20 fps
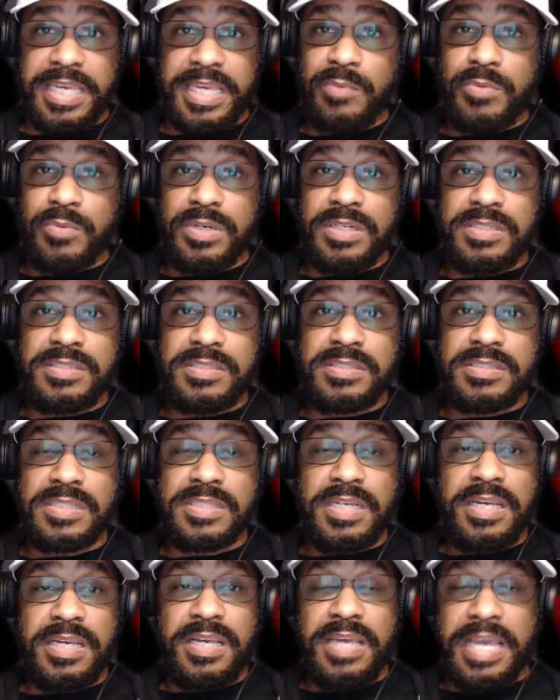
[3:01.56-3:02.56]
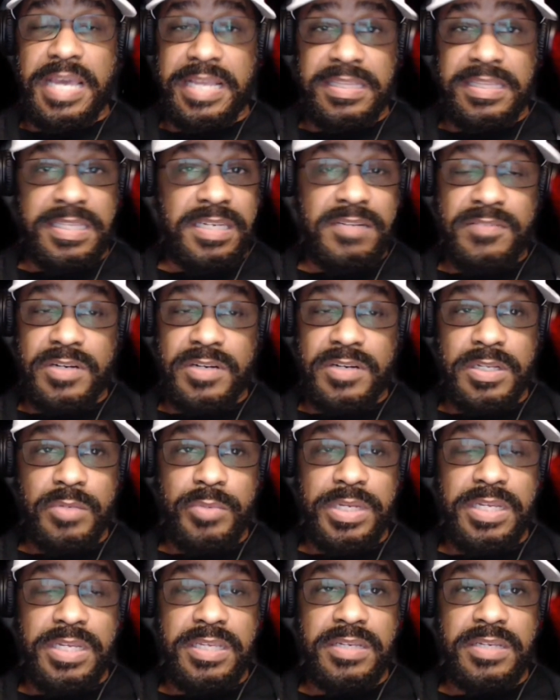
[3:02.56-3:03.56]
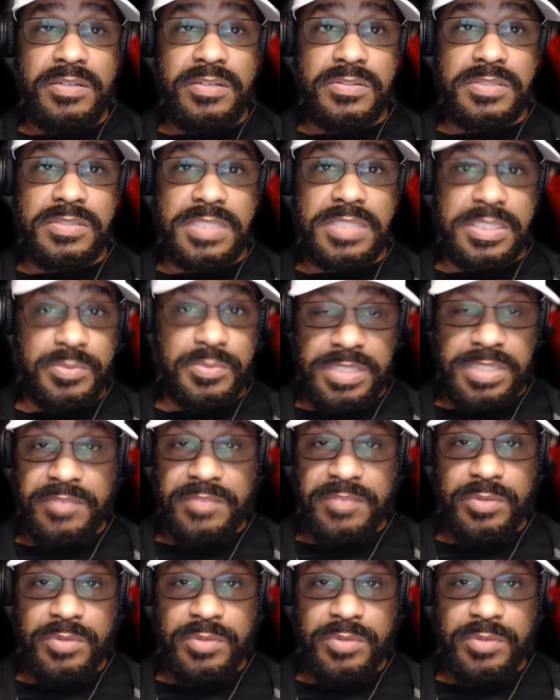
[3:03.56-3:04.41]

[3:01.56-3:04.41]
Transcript: was at the end of Halloween Kills. That's what David